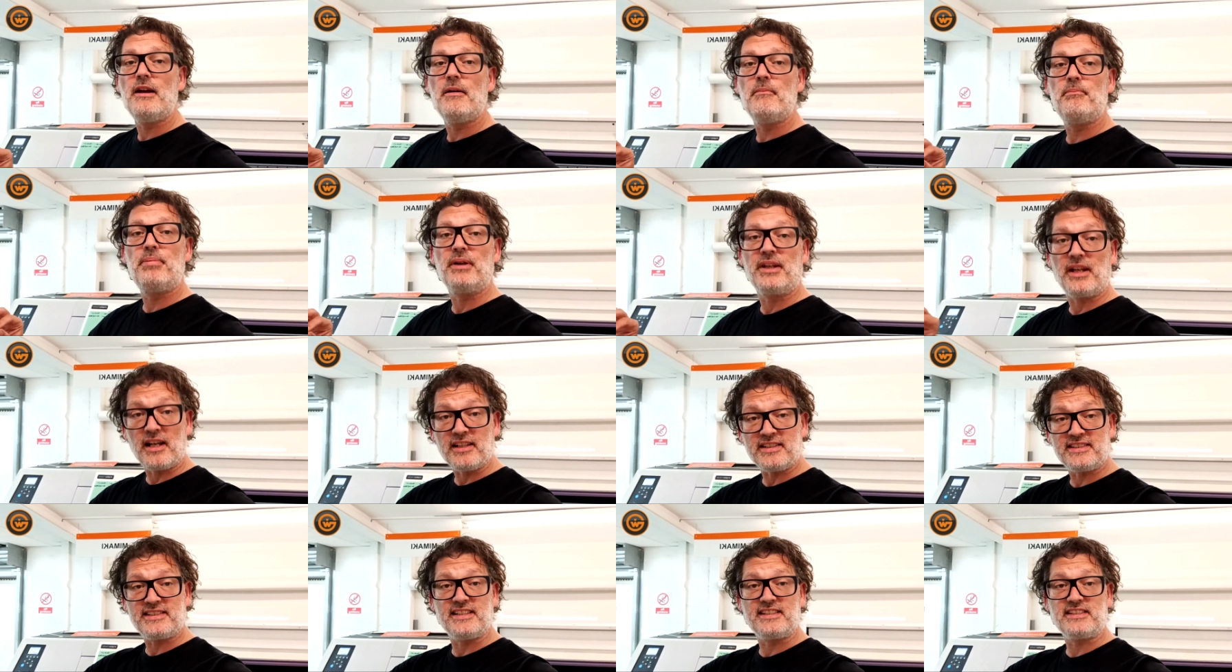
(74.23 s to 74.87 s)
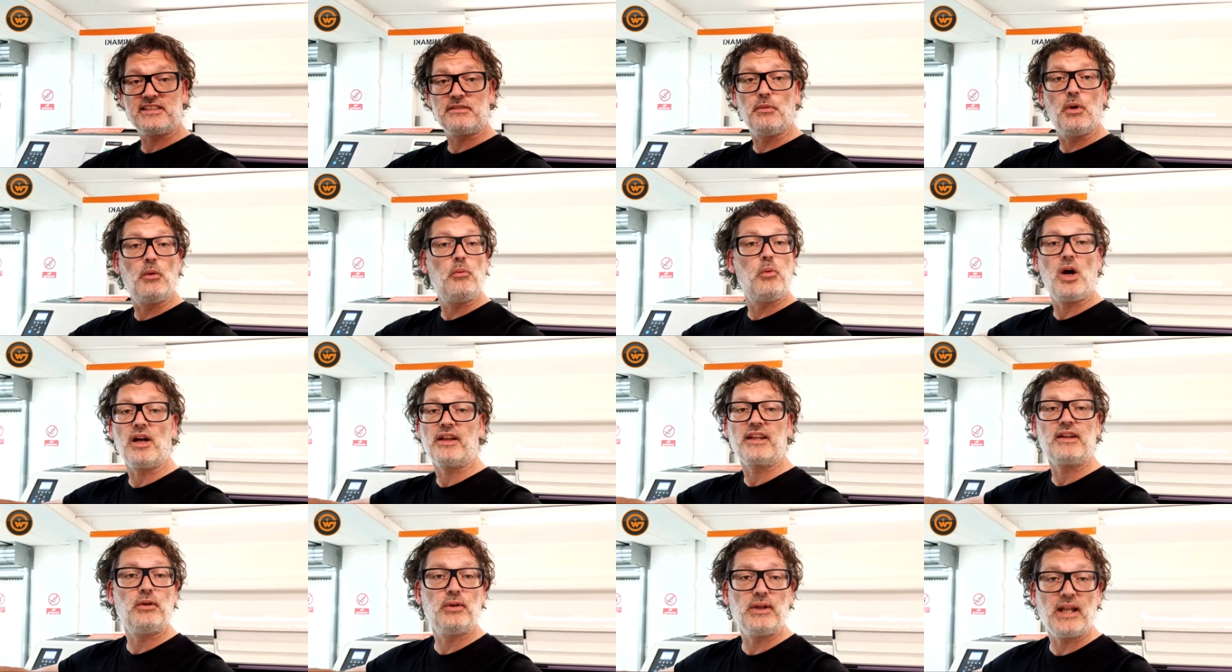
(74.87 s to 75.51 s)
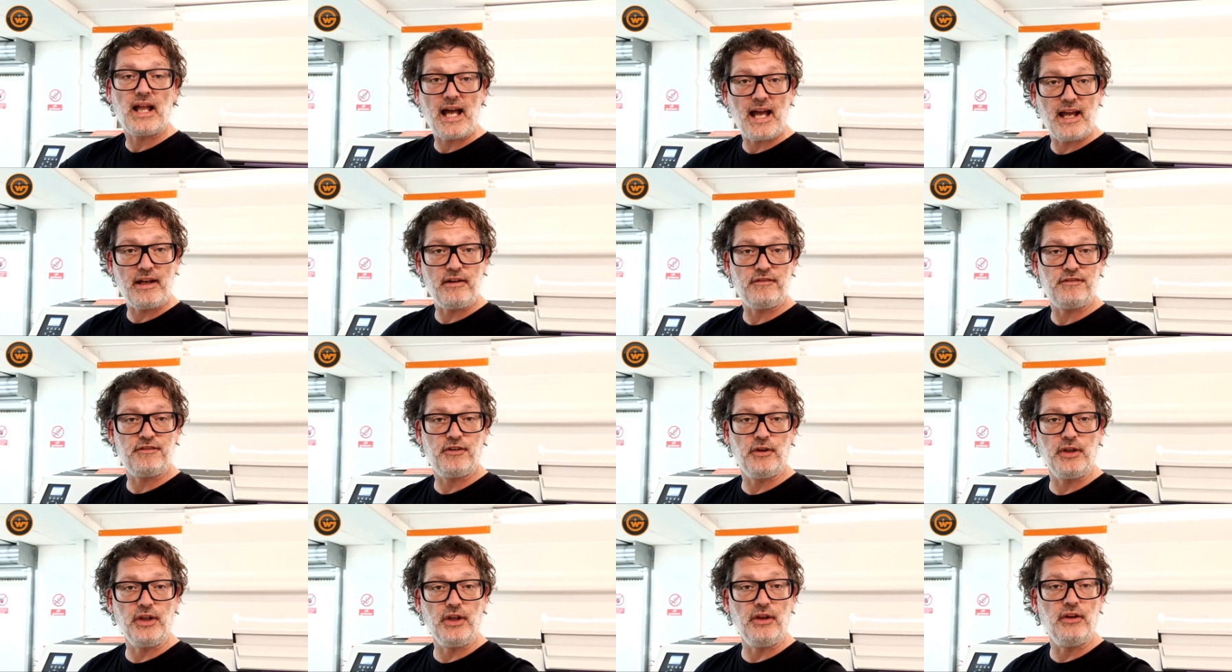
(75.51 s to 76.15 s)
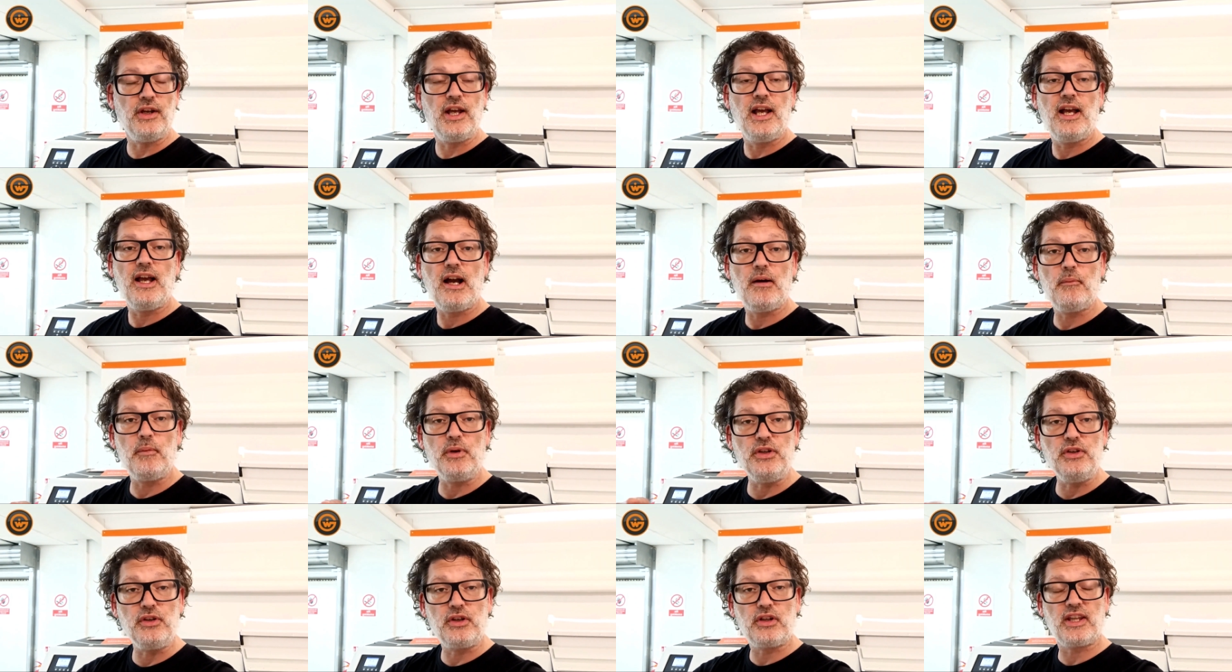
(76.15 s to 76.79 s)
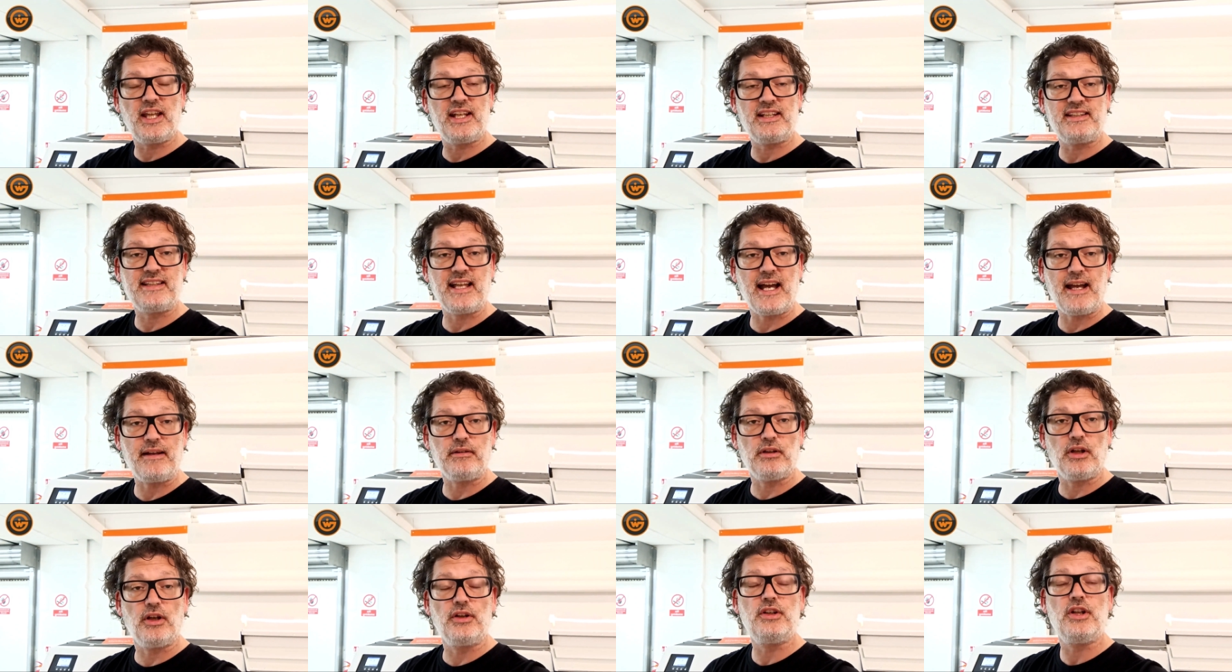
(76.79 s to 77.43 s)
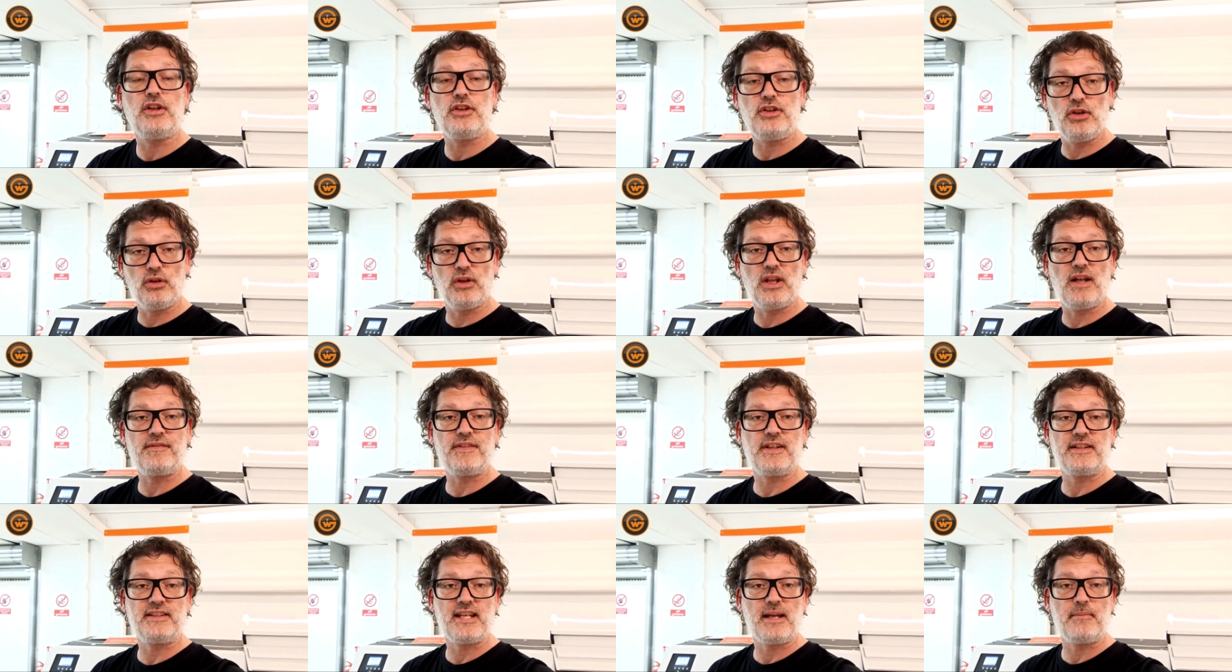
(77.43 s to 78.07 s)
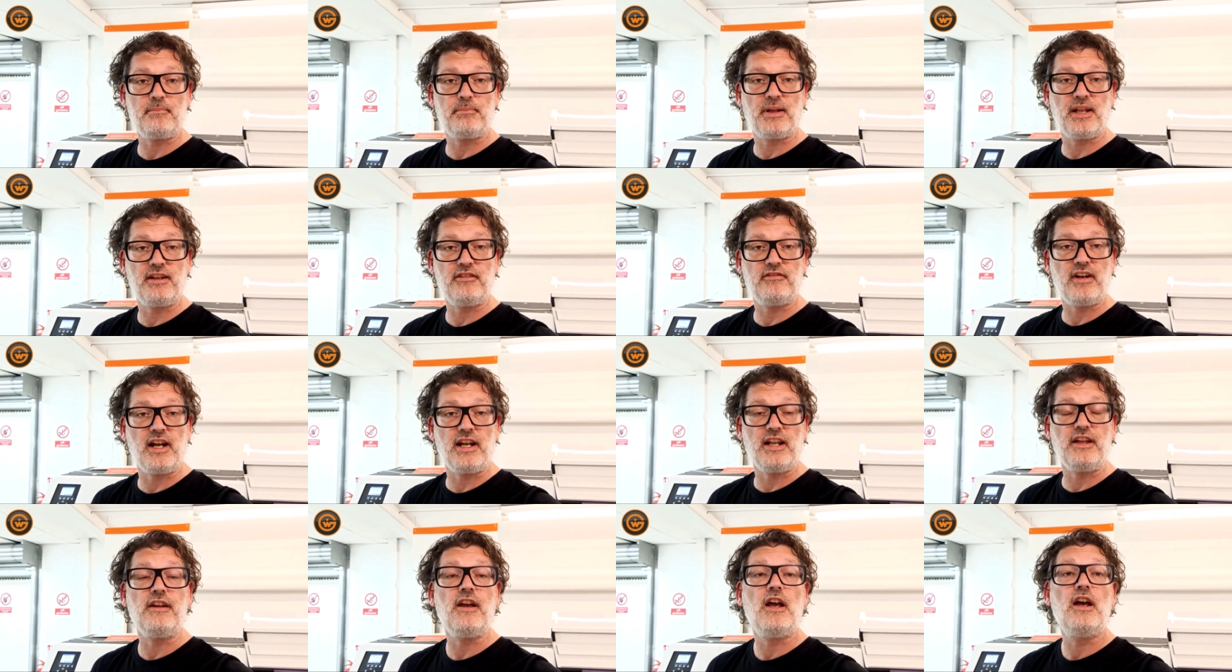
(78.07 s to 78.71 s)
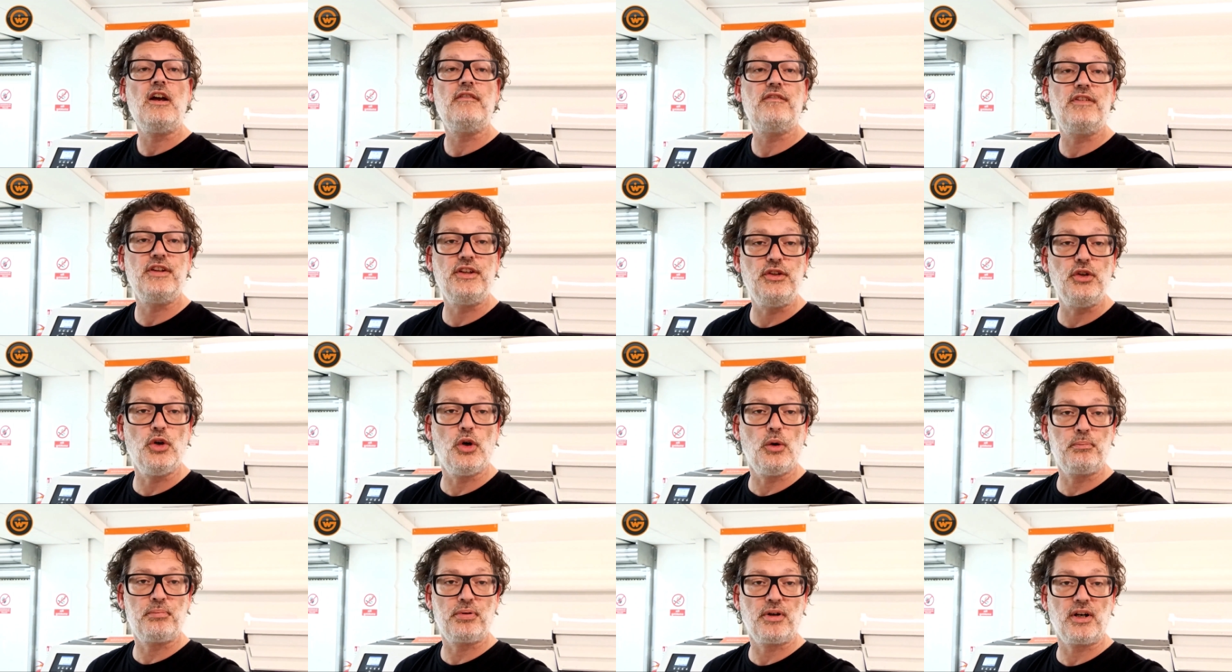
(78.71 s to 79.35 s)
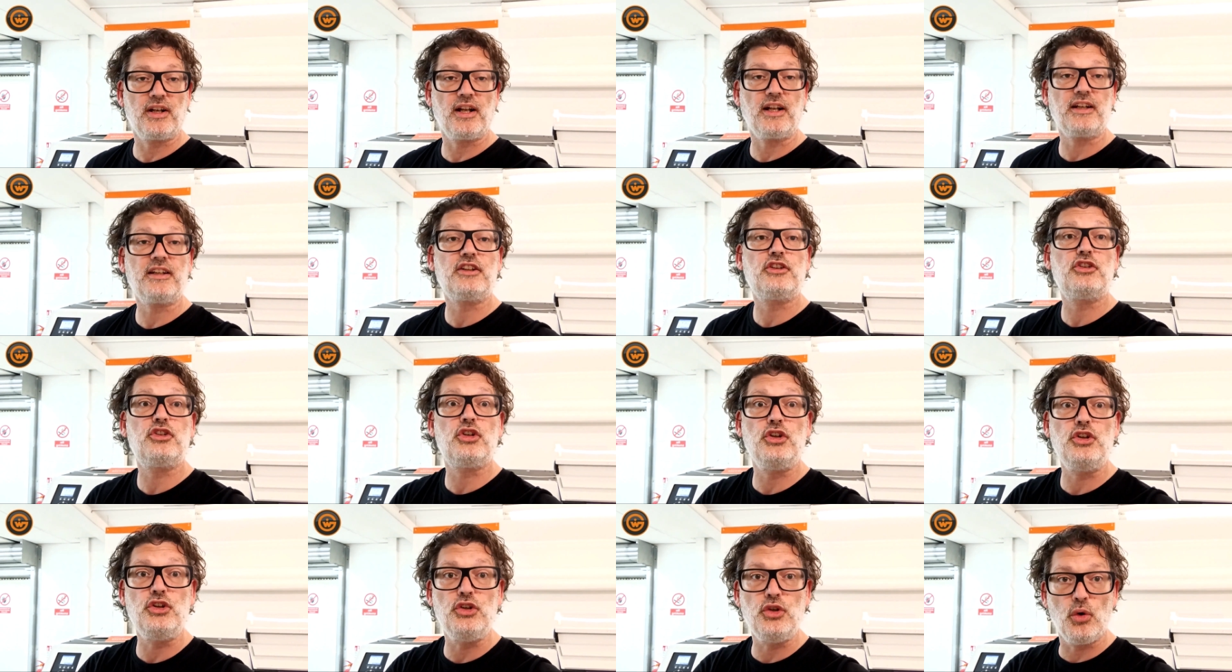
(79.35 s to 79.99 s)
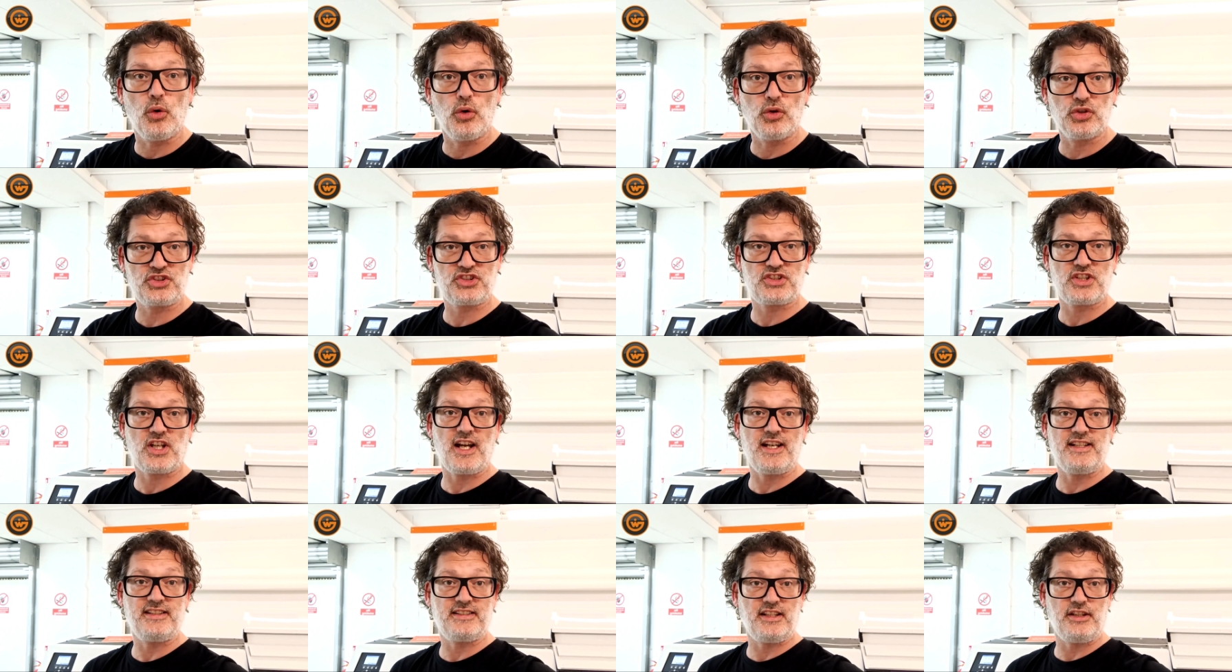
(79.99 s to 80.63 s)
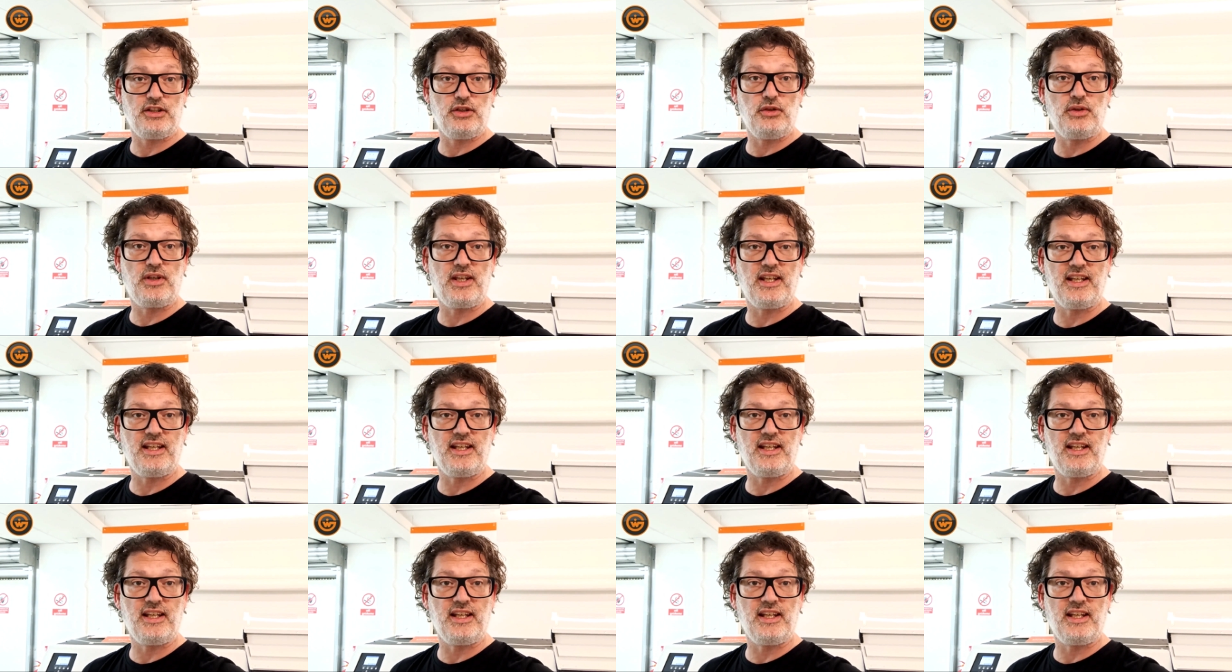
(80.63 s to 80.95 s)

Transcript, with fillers: But our system will work all that out for you. And when you click download, you'll have the template ready for your product to your size that you